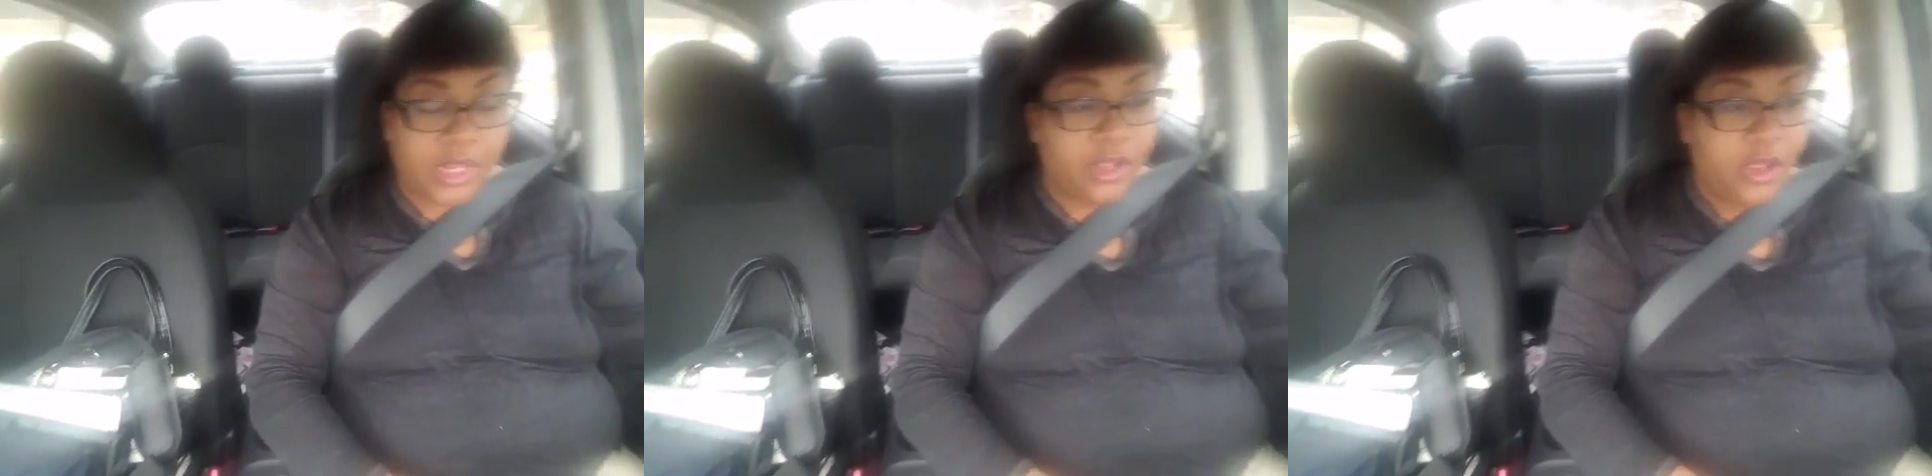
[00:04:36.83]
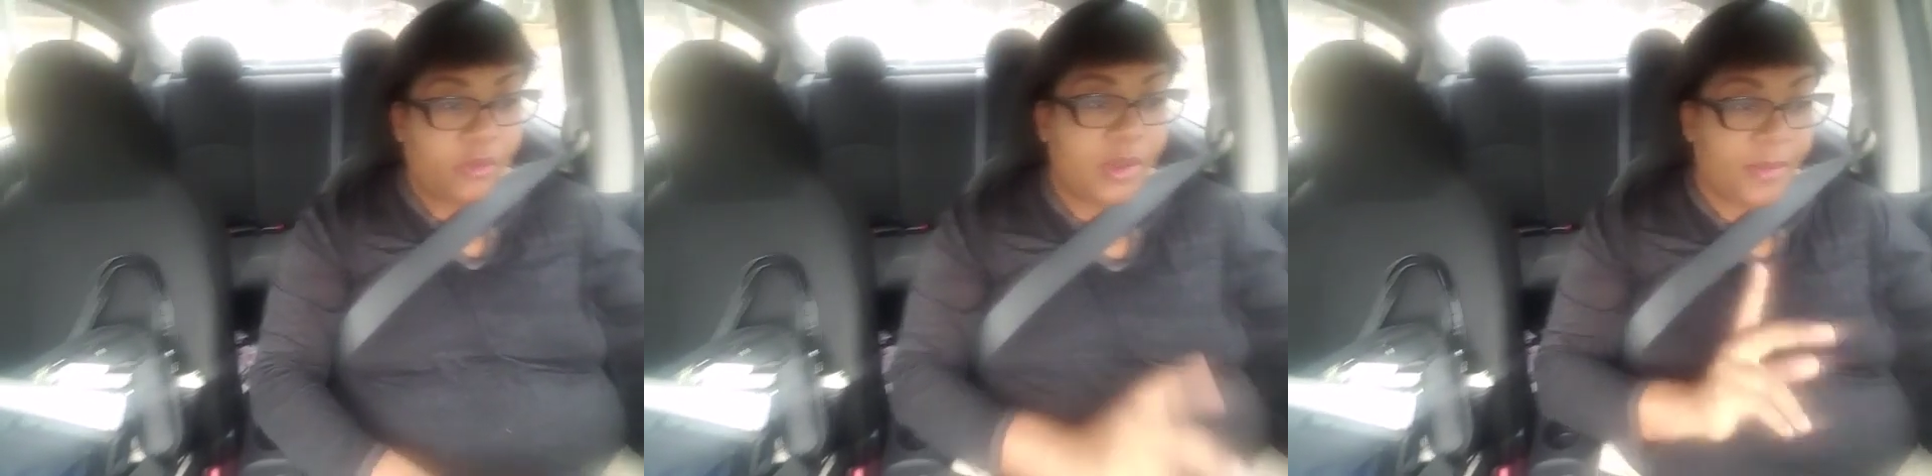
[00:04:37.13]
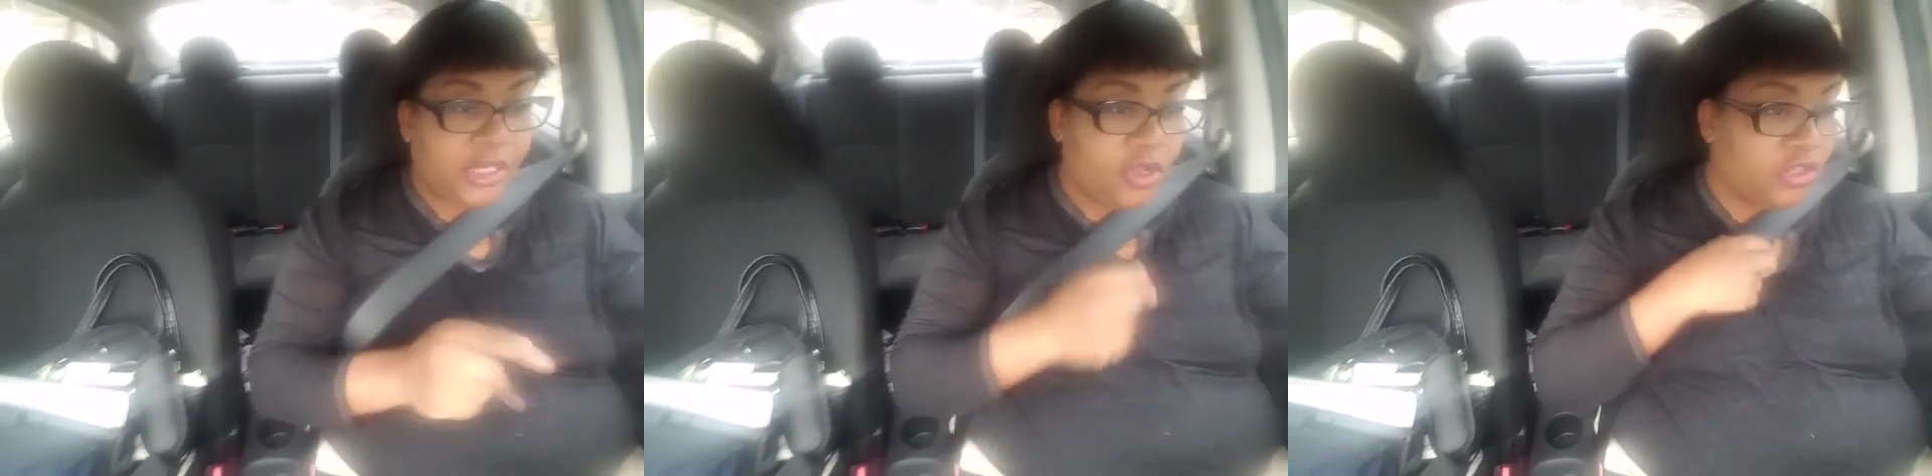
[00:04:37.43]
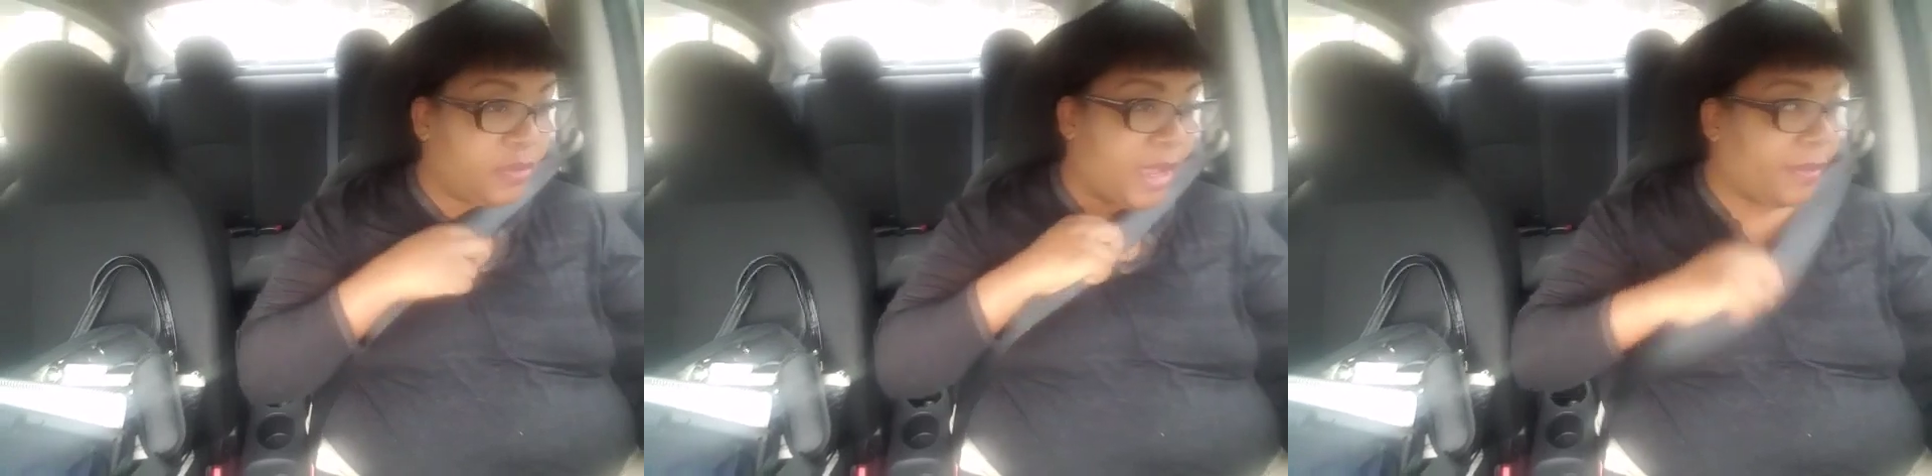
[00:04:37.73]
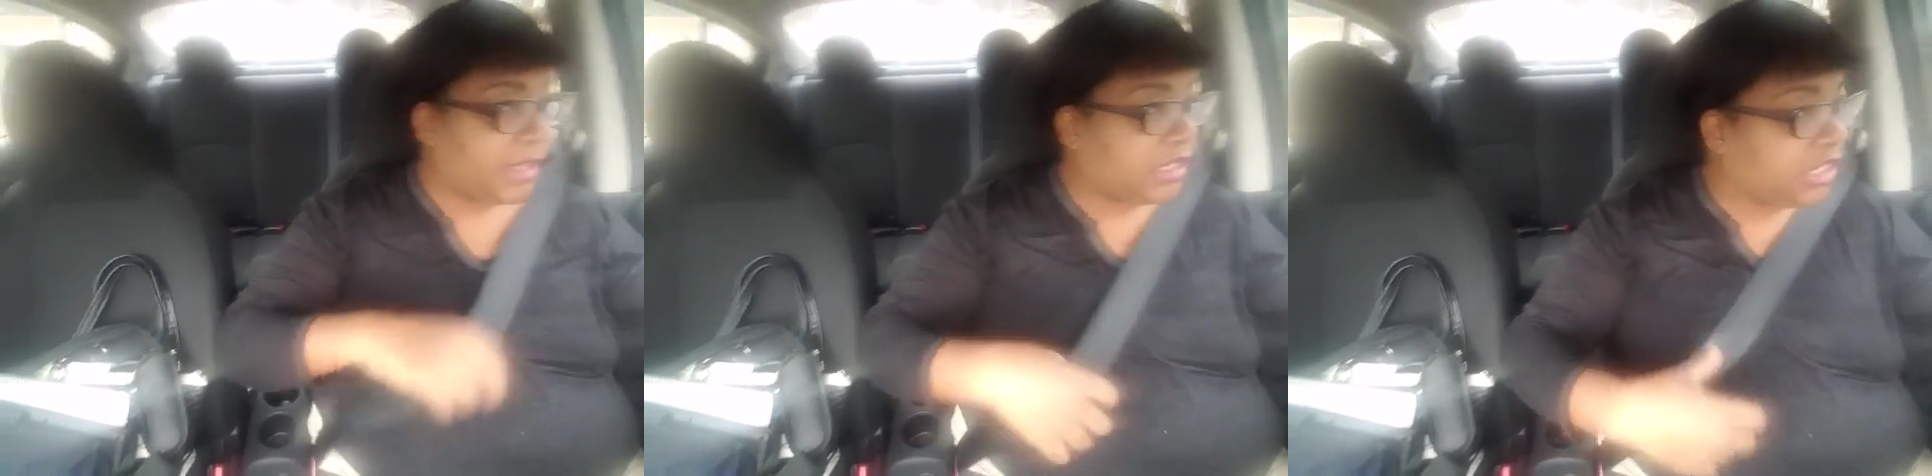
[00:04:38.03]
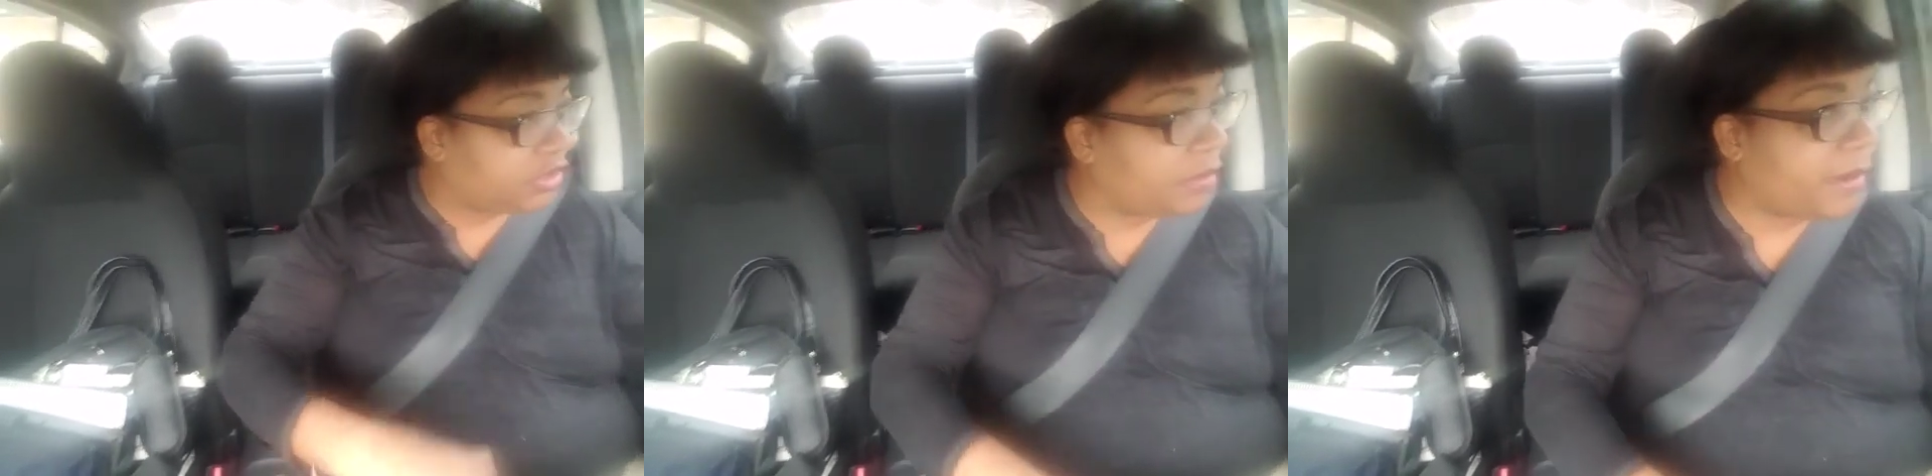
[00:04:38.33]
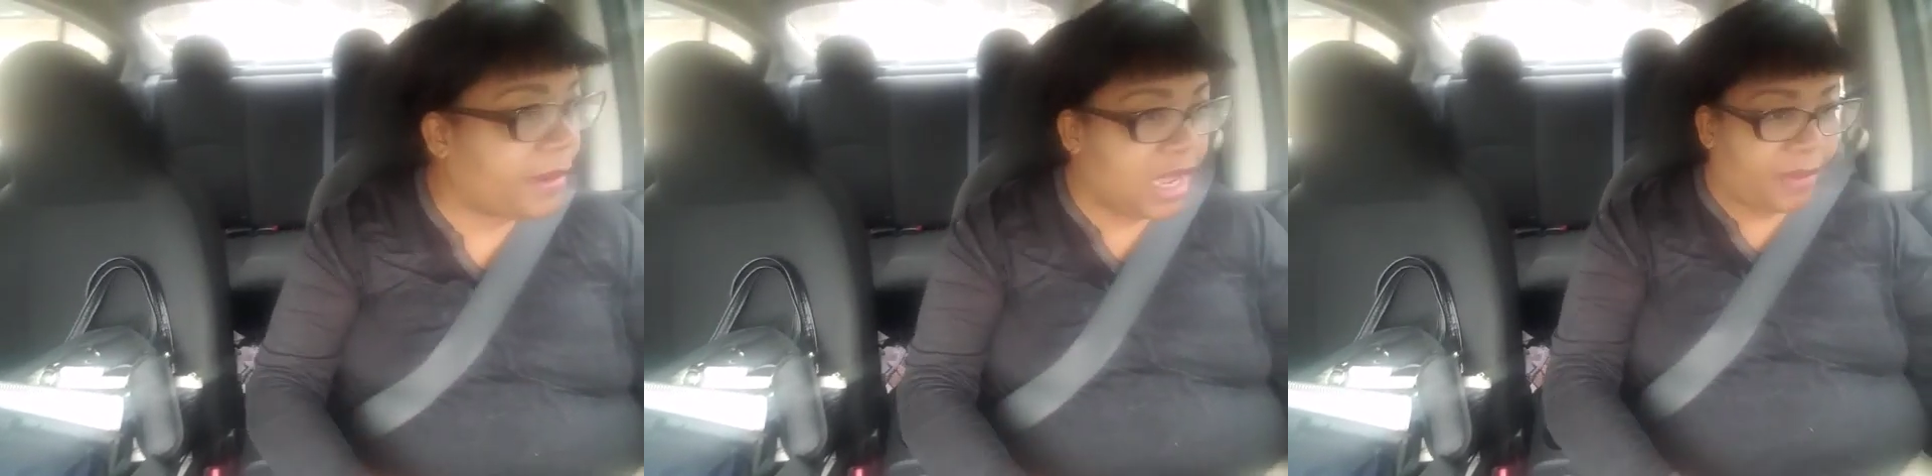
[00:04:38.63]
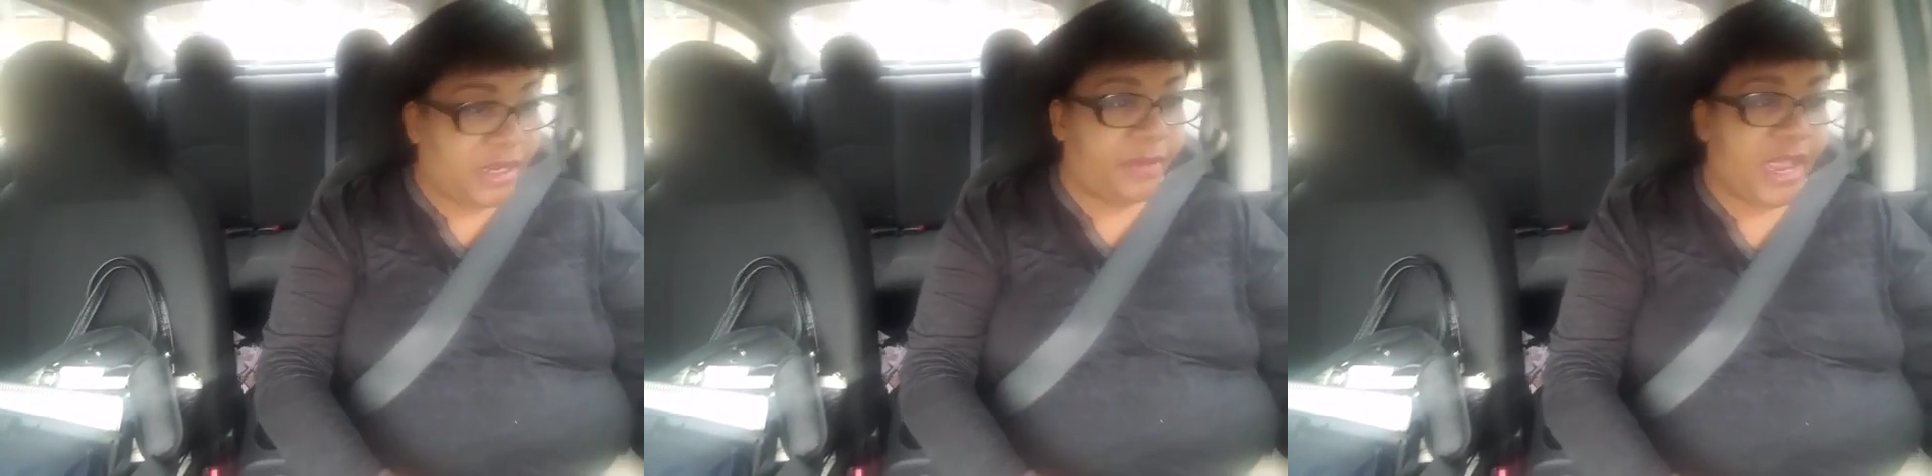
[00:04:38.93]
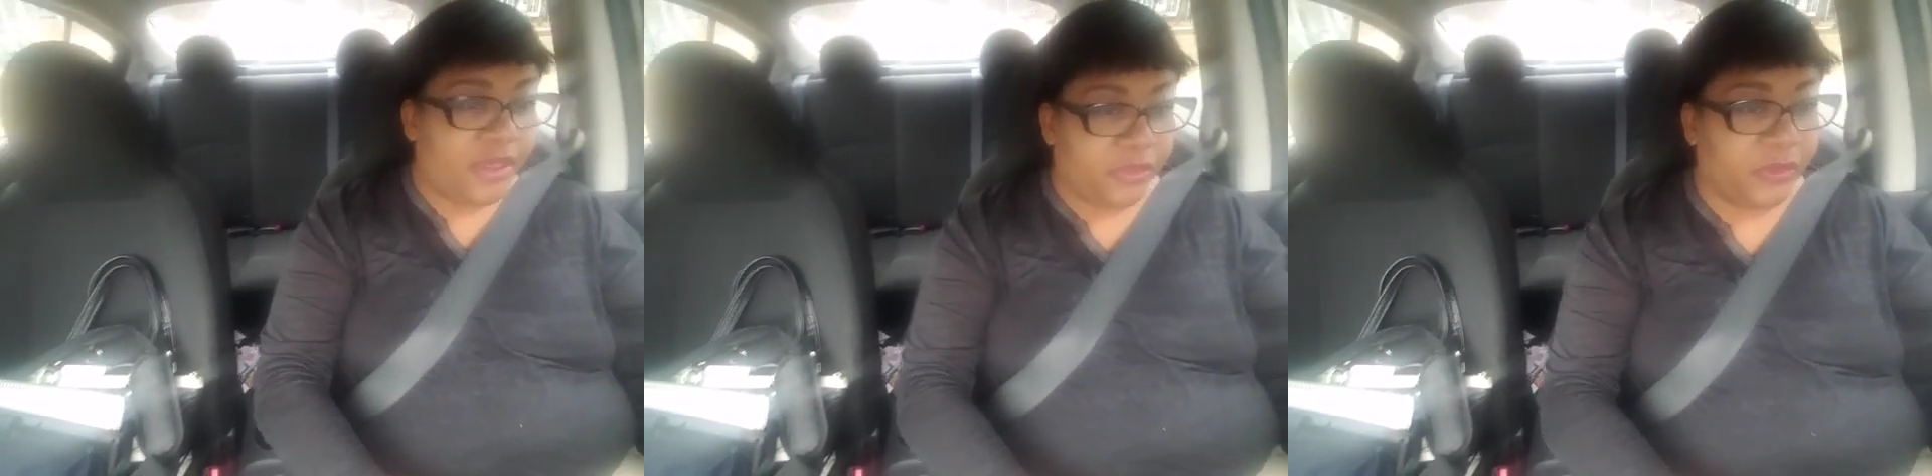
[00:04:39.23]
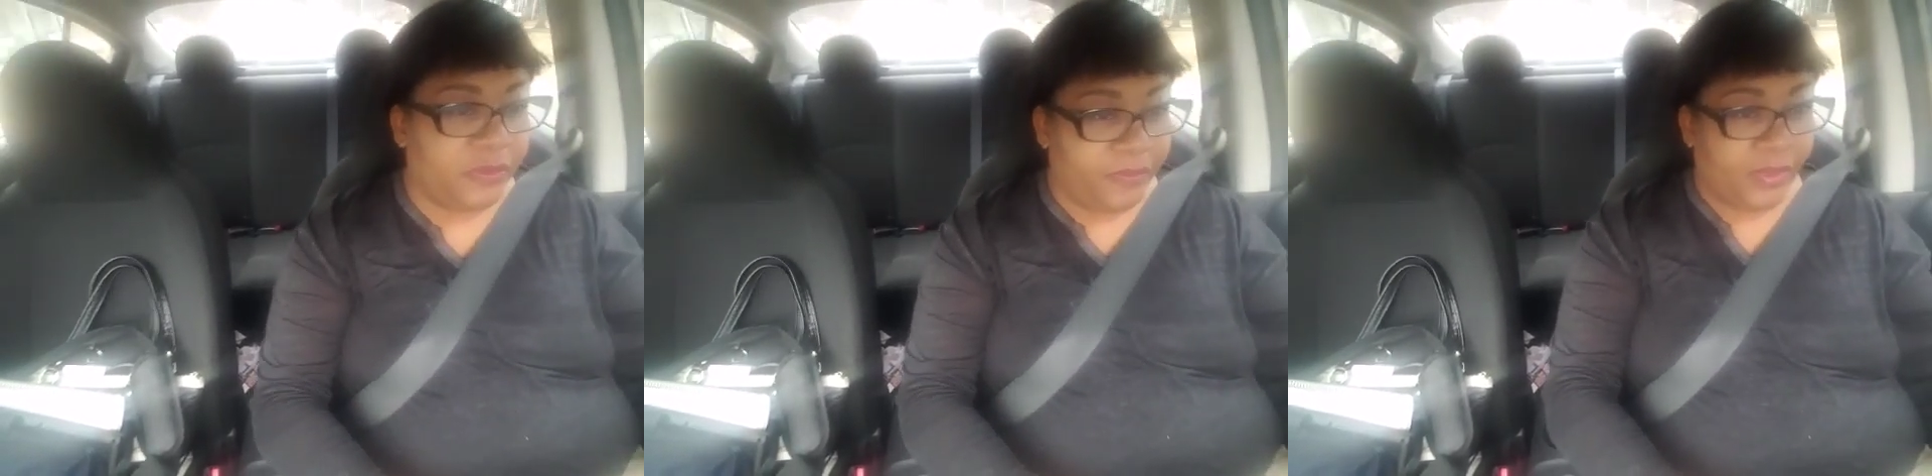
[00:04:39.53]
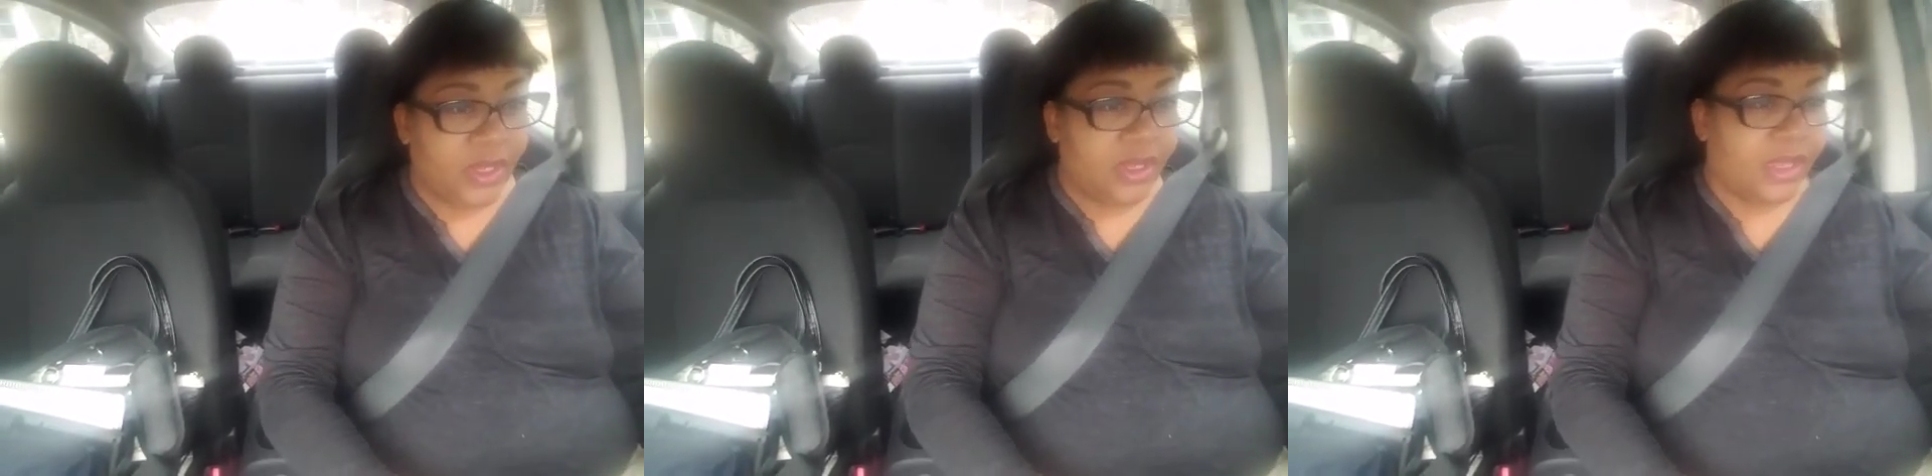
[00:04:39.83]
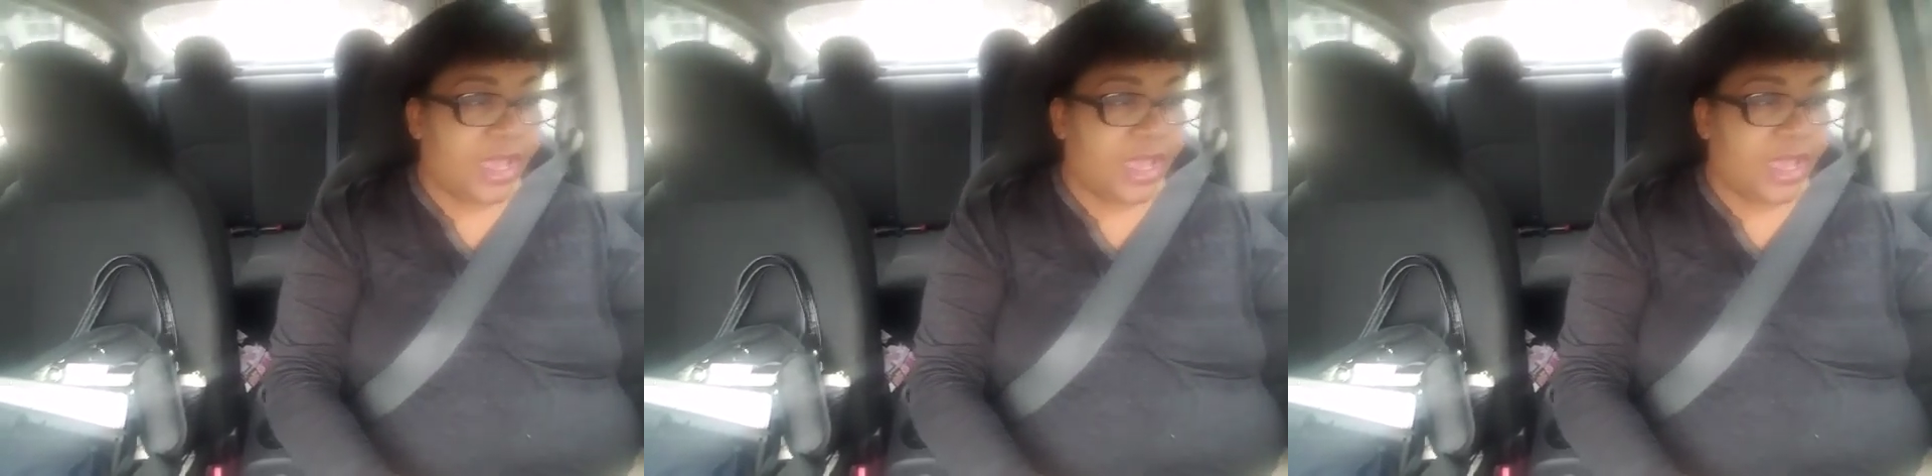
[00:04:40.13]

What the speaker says: Remember I told you about my sister and my mom in the bathroom?